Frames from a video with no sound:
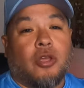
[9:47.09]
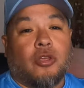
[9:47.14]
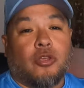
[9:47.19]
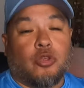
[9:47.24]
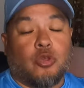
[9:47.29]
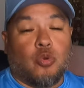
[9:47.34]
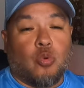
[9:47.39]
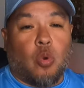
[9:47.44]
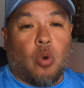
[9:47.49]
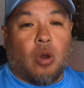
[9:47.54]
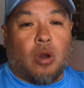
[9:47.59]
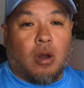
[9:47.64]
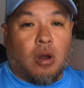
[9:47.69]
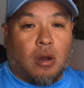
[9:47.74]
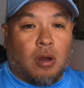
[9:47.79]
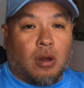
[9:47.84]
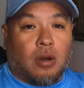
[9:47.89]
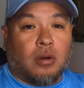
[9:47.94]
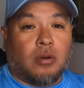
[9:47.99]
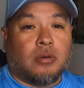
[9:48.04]
you
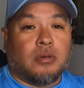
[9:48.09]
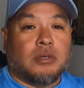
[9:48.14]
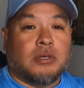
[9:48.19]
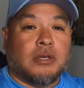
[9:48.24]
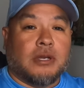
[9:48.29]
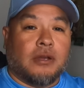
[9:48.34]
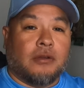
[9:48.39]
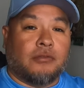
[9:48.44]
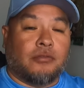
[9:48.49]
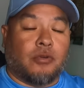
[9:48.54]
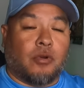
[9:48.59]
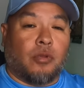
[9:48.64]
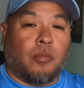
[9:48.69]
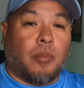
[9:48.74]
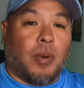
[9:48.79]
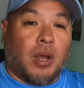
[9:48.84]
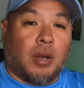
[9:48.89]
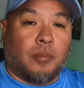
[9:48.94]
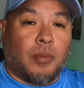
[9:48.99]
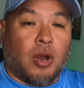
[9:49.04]
all. From the
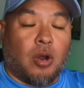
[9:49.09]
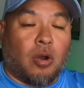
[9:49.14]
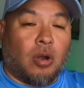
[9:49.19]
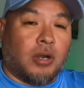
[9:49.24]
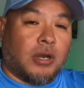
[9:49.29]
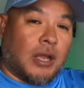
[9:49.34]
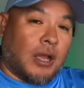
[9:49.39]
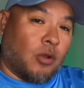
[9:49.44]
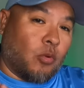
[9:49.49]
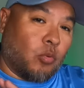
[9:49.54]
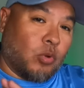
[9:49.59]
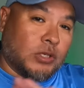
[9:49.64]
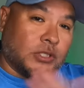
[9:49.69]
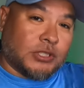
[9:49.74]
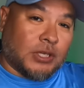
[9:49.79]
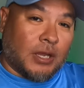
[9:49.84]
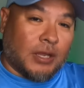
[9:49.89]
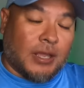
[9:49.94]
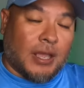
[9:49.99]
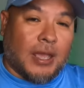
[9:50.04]
bottom of my heart, I
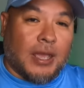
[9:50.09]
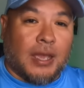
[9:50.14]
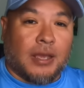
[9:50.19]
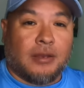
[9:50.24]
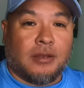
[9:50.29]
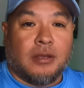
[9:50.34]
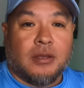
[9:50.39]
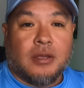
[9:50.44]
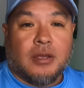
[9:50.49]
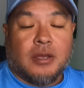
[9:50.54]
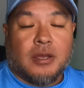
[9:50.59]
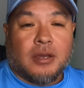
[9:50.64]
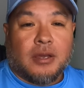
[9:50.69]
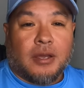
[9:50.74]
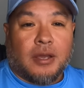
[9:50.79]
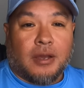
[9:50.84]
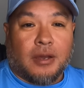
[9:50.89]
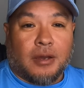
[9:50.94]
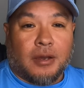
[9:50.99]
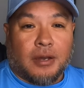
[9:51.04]
wish I had
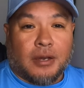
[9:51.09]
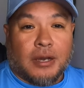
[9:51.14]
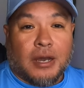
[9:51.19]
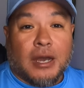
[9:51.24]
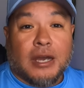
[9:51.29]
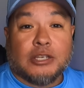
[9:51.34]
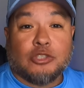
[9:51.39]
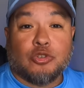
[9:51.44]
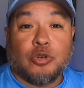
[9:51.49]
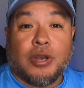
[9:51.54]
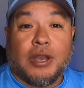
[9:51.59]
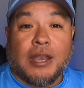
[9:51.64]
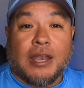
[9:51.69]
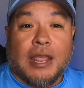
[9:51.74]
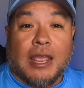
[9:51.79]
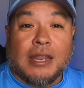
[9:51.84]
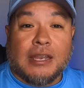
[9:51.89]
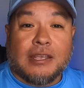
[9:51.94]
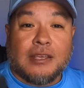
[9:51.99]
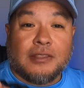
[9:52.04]
uh, one hundred
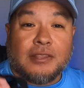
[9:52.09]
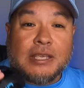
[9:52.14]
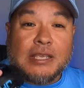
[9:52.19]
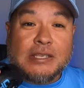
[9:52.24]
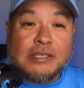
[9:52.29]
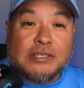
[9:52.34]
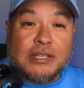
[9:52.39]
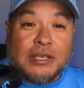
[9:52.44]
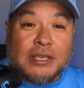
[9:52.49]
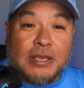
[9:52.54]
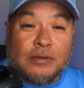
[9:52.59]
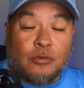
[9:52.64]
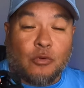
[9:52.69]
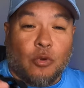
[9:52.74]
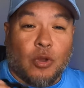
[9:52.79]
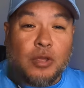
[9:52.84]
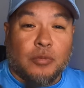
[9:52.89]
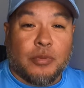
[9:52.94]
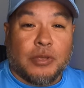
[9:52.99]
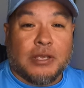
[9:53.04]
eighty of these to give
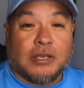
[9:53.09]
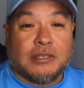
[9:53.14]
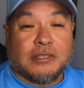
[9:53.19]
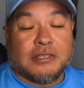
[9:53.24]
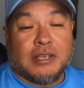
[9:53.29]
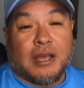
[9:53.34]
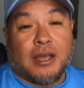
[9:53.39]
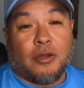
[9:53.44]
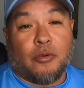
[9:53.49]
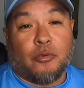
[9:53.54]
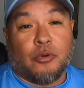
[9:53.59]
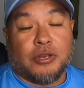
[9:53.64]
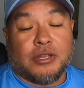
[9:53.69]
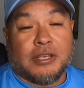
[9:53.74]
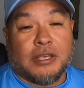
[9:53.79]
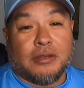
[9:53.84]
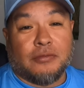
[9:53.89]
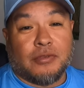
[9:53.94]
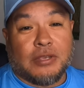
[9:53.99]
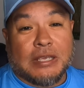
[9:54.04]
away, because I would
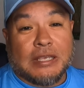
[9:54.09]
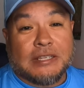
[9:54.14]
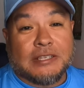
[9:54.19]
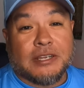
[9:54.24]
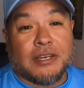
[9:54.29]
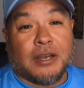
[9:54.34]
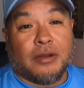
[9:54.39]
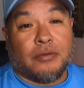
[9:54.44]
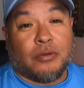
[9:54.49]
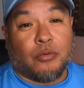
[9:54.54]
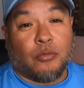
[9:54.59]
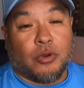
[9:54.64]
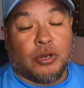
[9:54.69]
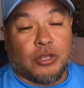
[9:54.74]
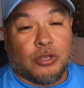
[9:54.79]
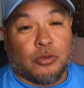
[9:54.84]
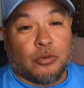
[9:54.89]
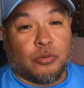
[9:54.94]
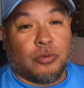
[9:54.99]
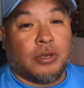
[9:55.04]
give each and every one
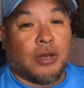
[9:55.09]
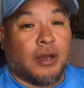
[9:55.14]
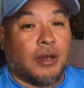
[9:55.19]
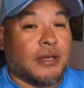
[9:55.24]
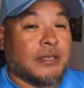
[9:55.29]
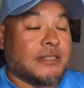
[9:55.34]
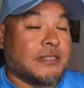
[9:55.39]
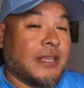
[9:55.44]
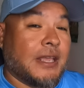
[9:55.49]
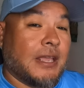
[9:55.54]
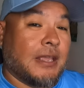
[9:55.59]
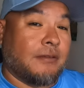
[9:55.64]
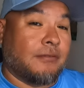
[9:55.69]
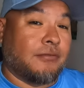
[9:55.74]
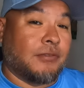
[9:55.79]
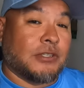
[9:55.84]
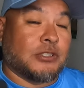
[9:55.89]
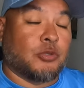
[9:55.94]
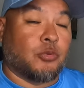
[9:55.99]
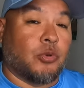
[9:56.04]
of you guys a
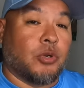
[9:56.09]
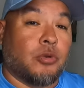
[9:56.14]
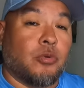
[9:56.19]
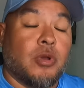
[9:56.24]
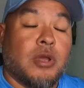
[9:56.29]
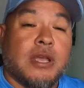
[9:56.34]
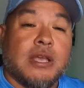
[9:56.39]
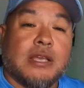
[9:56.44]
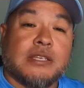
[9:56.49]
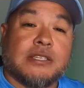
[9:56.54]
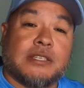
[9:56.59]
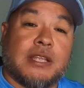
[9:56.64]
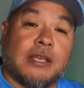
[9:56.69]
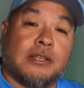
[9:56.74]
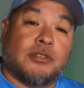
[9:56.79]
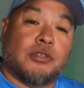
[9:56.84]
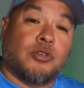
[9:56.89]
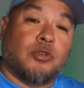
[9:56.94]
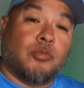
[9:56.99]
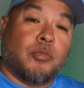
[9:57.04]
fishing reel. Stay
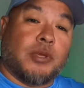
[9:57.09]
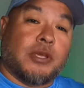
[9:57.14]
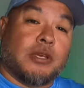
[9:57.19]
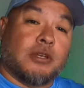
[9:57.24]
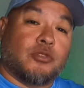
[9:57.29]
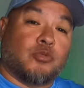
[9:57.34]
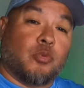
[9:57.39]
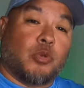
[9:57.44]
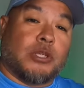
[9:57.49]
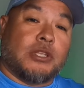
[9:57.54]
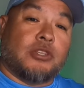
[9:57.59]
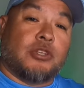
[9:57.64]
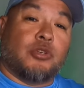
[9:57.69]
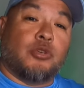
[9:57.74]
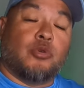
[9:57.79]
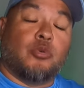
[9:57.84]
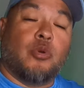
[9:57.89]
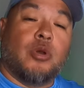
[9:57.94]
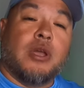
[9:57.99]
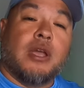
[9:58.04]
tuned, because we
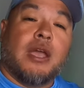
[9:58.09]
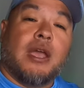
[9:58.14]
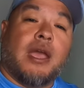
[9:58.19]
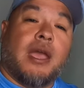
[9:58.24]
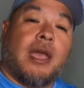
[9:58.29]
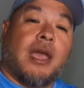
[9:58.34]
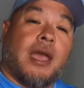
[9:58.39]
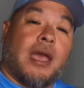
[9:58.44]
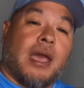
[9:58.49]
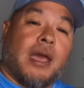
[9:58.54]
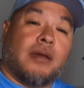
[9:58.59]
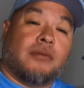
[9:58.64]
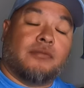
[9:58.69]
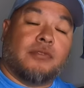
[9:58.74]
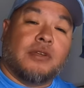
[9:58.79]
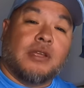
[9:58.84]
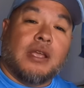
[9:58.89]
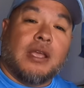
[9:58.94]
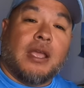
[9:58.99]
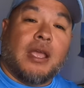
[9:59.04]
do have
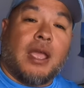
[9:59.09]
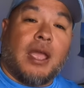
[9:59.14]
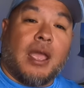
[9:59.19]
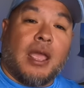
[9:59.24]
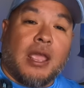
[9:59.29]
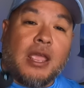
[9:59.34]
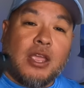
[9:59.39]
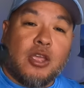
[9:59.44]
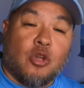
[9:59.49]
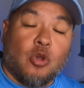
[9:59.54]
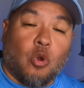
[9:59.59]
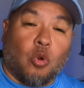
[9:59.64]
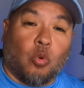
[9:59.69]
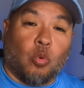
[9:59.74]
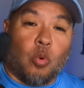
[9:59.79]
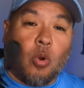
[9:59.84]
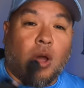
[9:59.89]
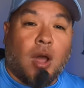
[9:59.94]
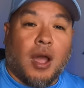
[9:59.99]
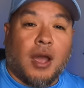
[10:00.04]
a
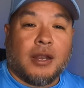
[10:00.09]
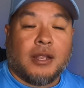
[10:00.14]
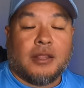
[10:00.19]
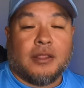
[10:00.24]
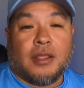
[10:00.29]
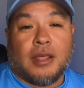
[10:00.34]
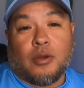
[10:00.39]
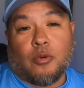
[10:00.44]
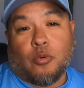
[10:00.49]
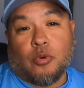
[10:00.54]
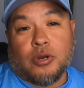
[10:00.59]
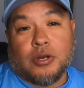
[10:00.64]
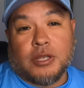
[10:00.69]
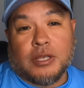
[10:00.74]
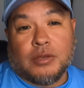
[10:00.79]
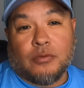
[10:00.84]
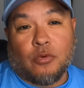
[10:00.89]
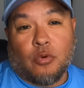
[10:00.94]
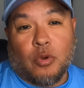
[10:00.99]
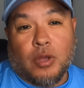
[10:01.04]
rod that we're going to
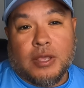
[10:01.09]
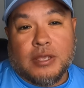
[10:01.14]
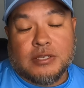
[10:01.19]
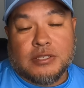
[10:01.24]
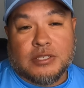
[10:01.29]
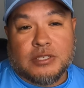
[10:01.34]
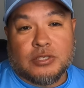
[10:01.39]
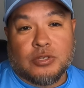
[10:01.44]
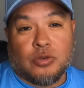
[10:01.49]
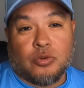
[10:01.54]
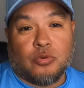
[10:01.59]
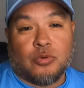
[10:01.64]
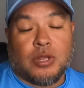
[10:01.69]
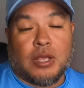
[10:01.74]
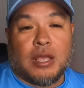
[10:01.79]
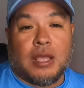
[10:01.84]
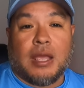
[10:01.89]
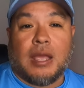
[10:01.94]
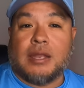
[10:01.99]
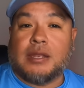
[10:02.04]
give away soon,
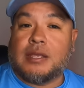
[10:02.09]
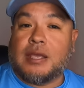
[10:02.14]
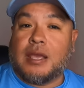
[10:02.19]
and